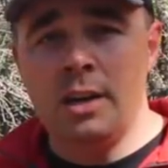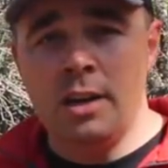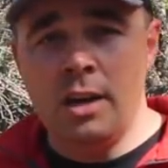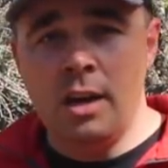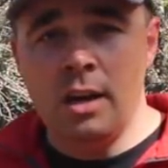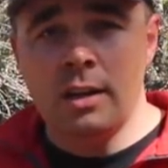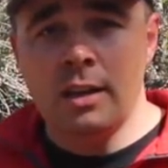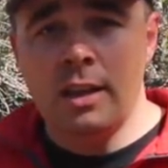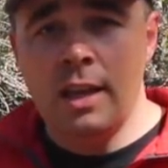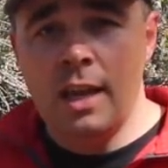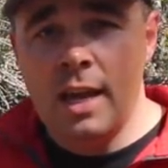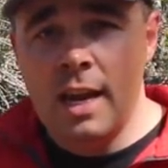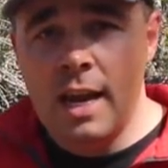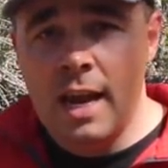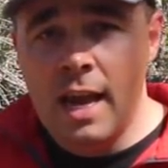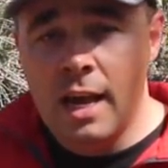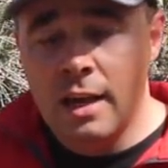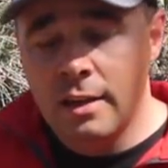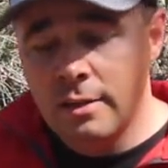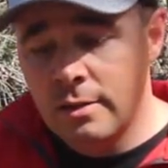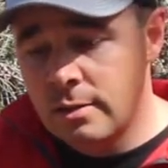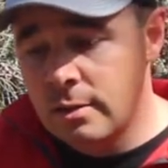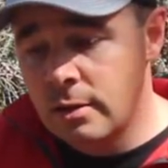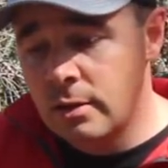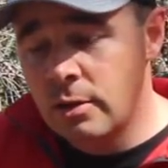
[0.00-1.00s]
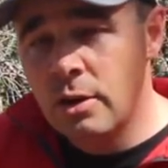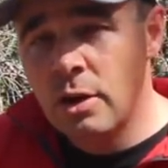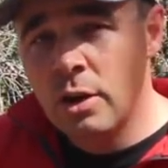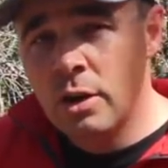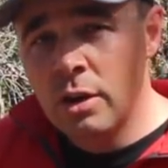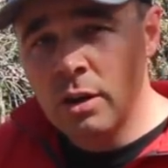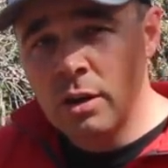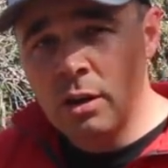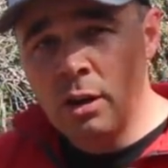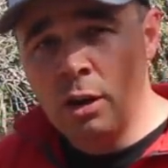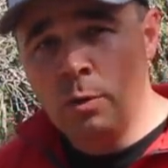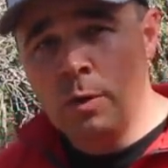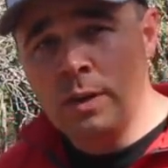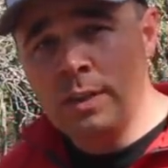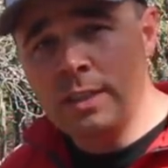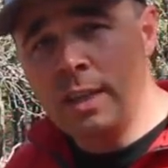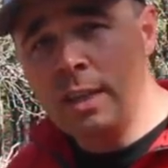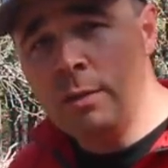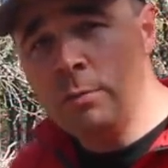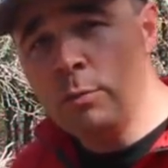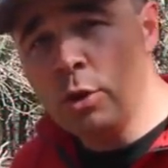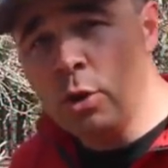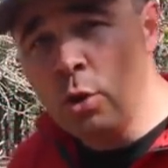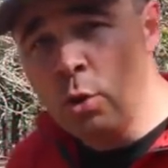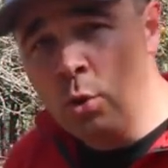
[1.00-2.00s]
to knock that out. So always
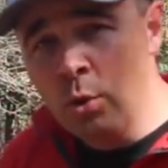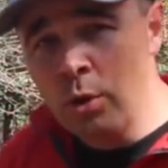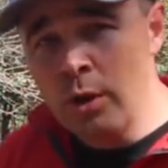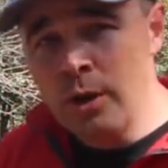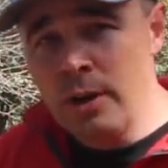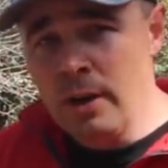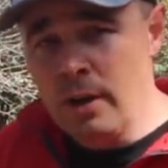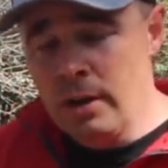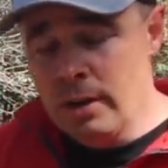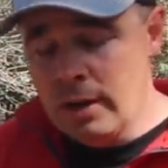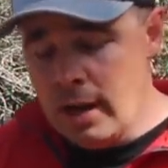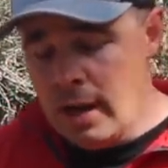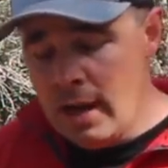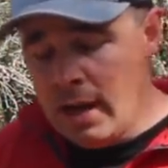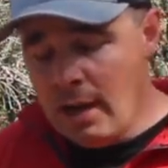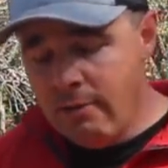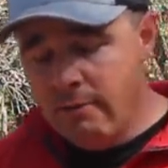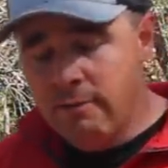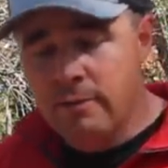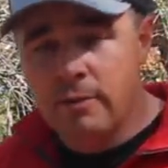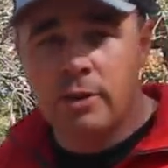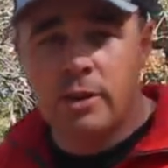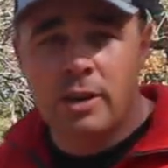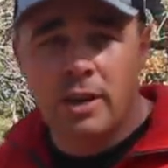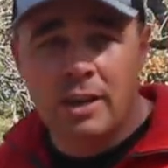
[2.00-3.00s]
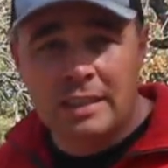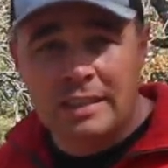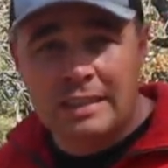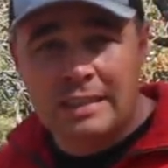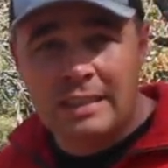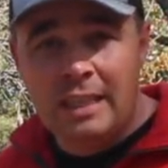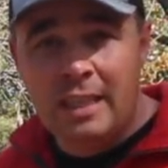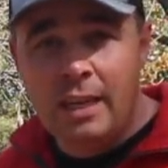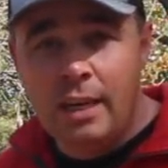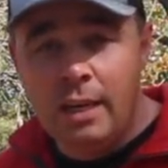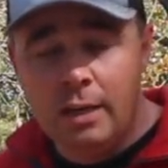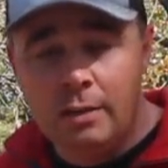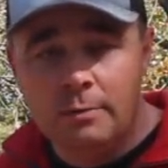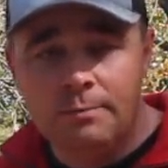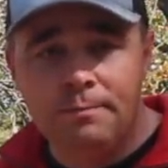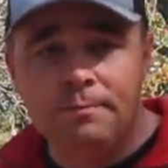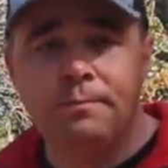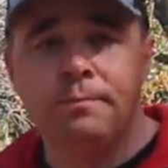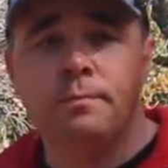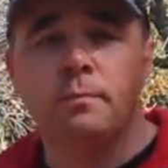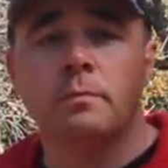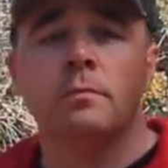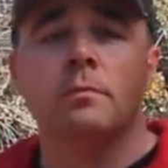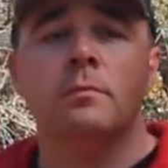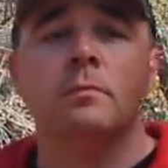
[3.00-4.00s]
keep Corid on hand for coccidia.
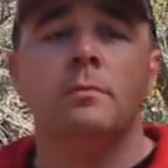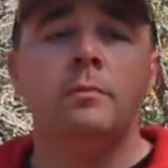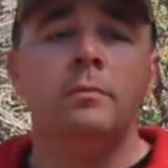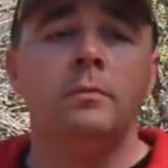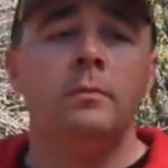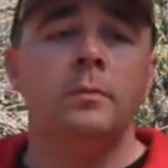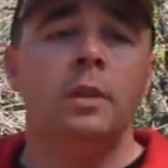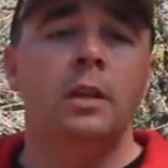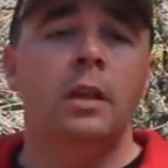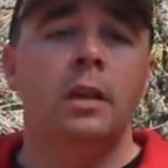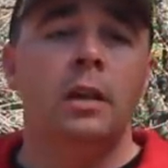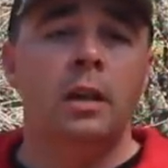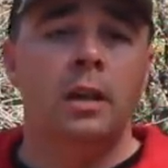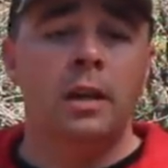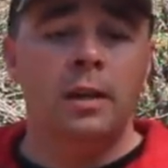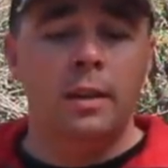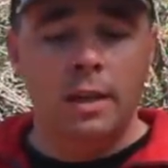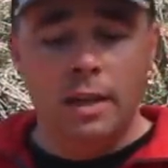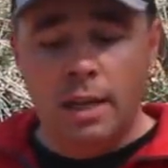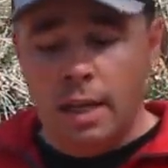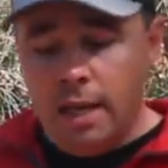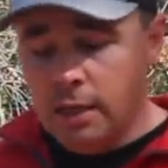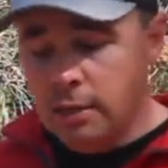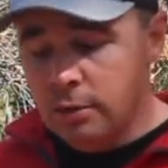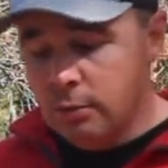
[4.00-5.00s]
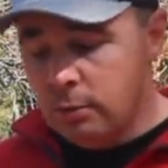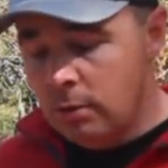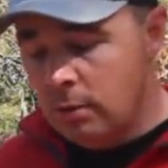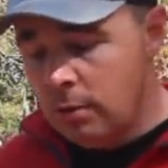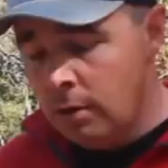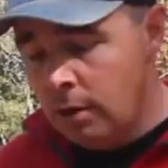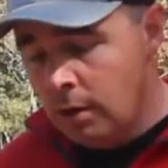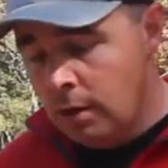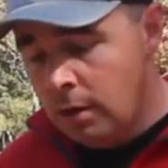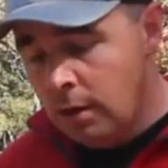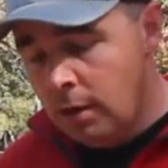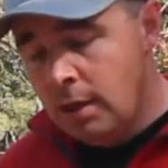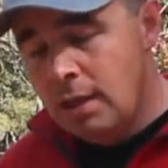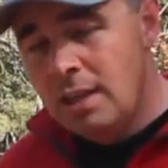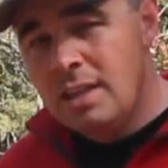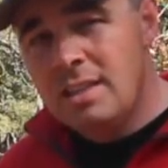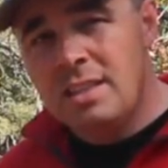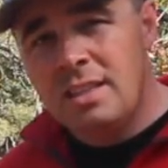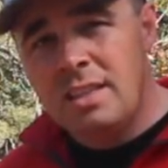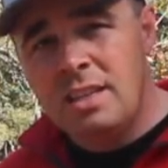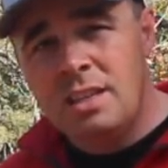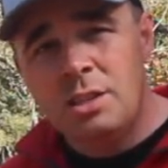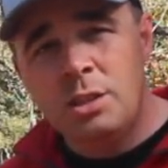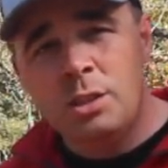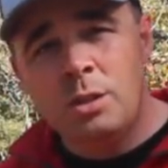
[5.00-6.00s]
The next one
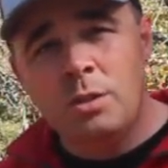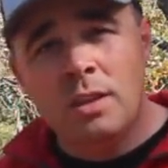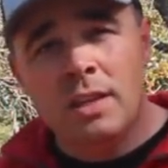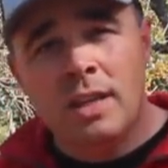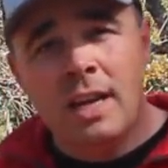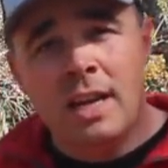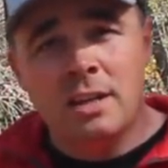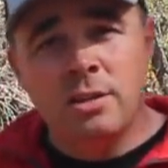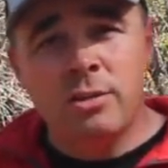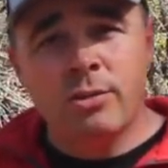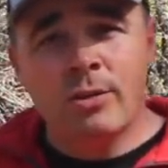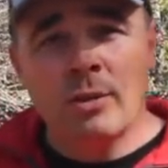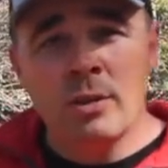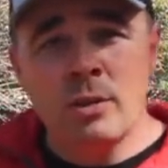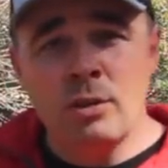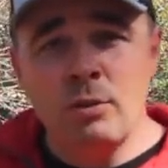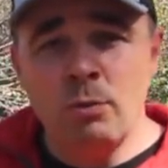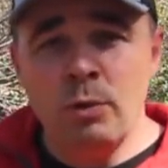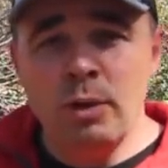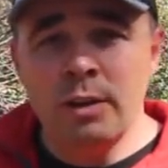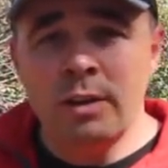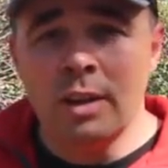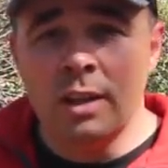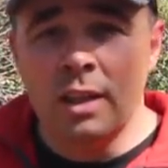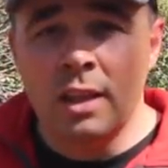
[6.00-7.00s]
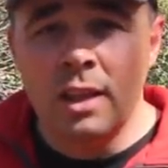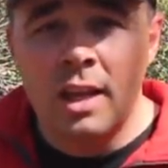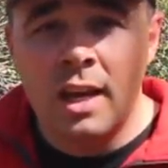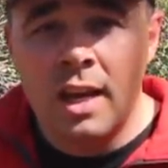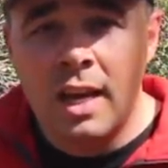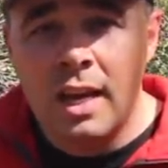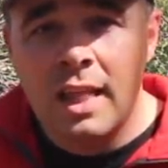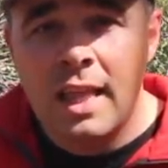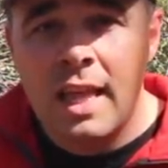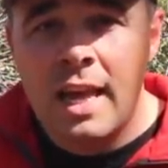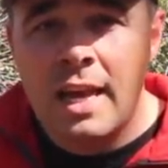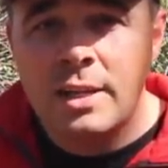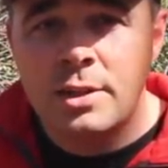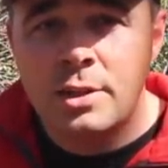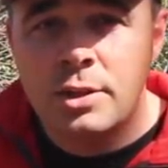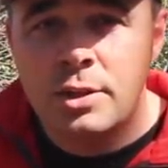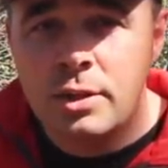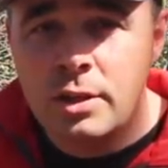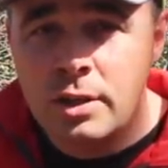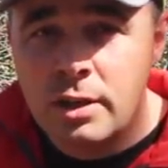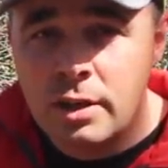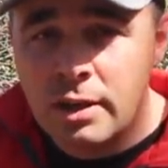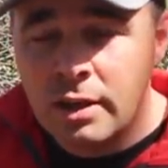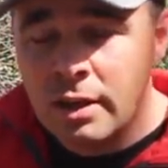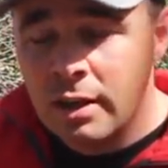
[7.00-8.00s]
is an issue that I struggled with a lot last
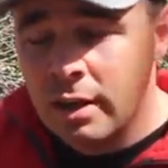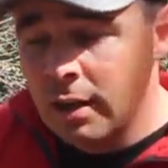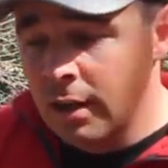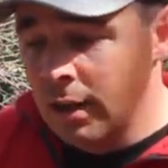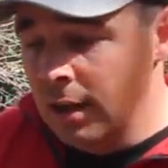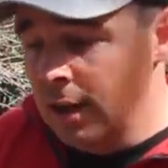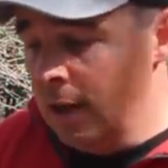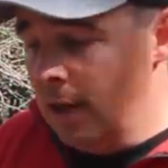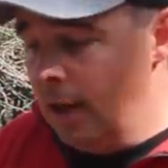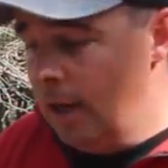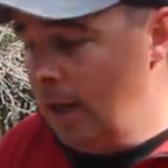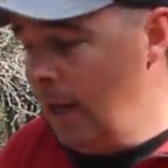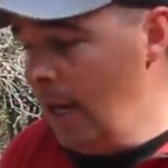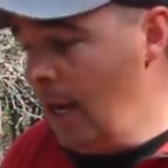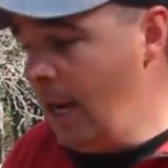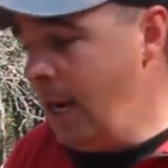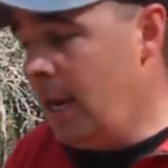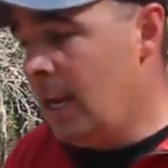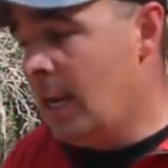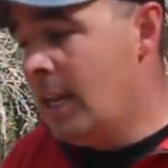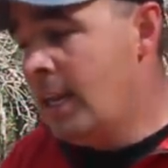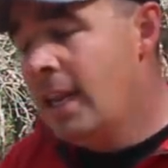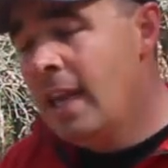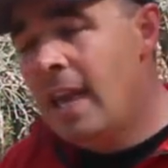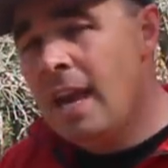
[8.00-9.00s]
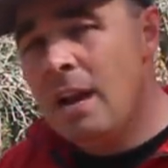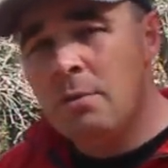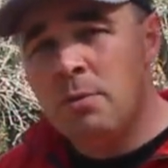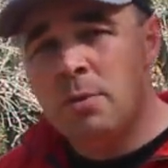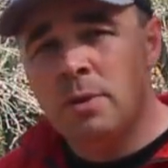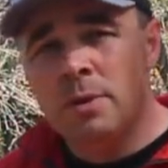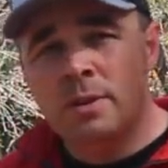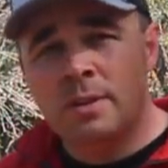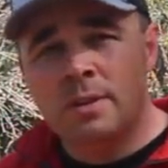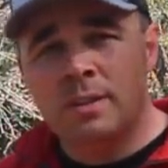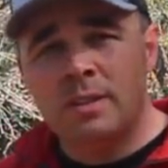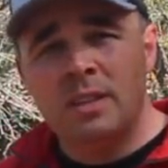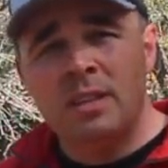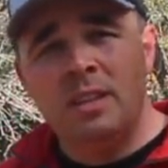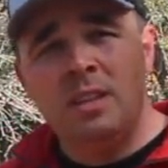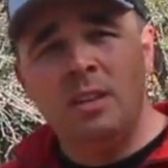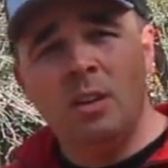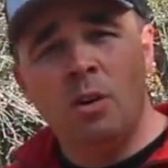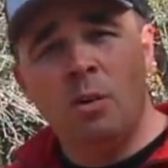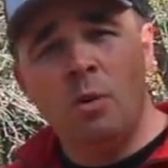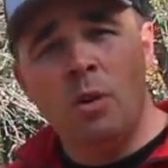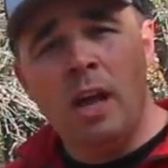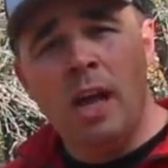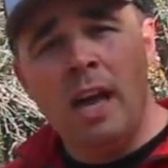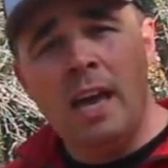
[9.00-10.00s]
year, and that was, you
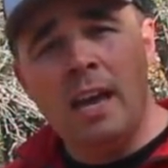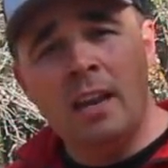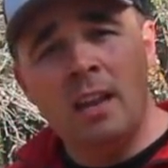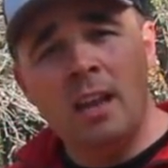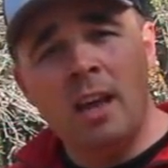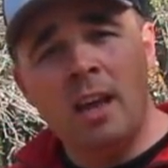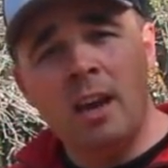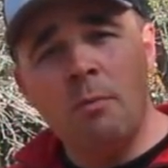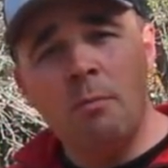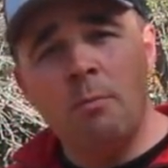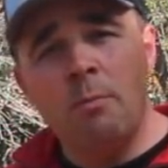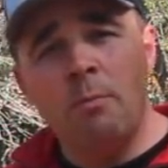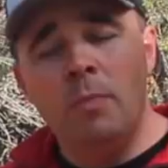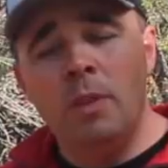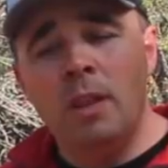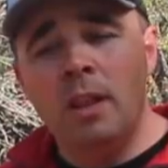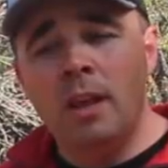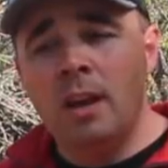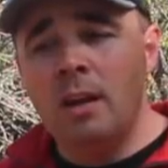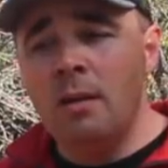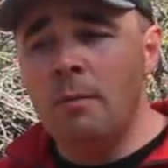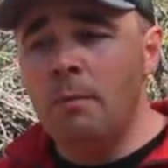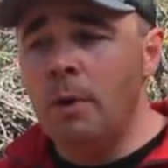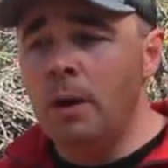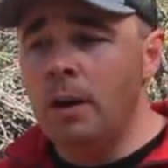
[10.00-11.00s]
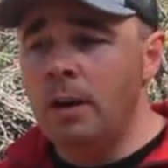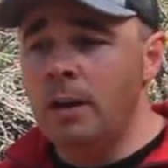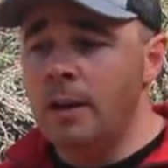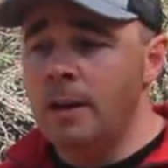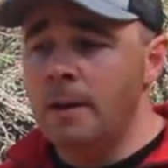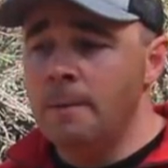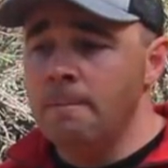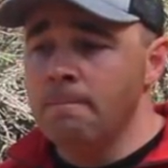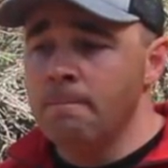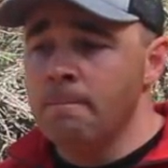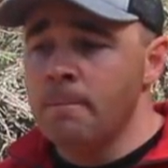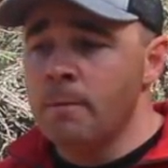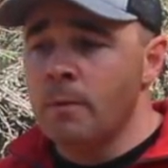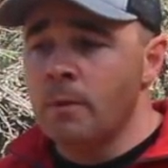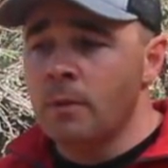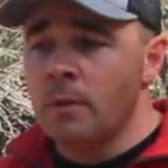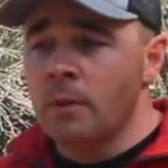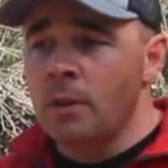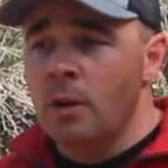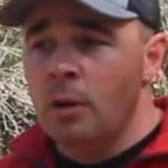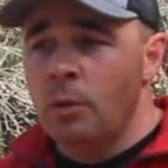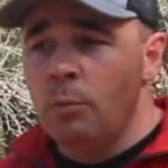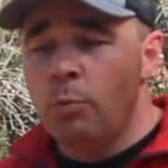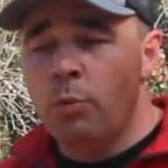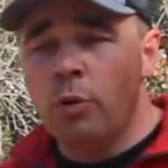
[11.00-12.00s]
know, I had a lot of
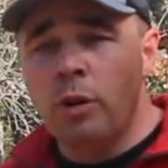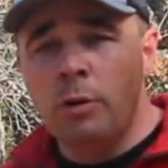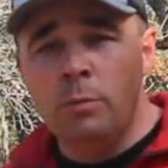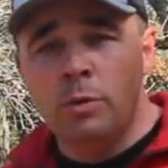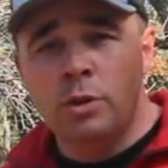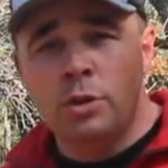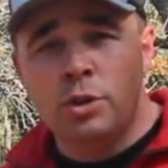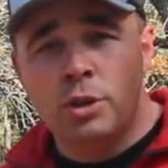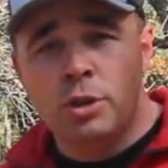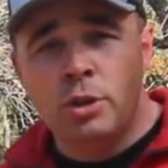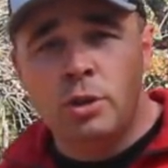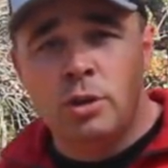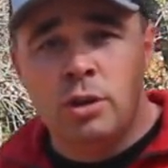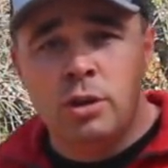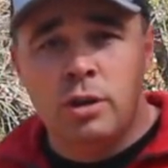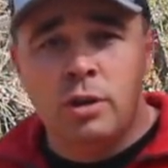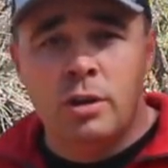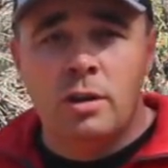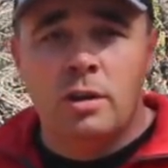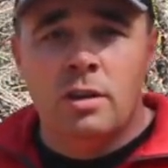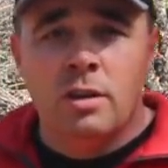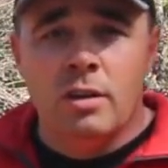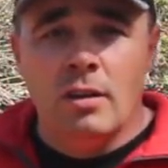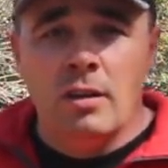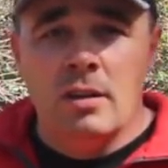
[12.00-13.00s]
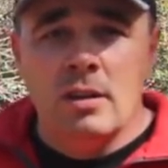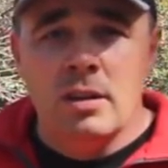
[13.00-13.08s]
premature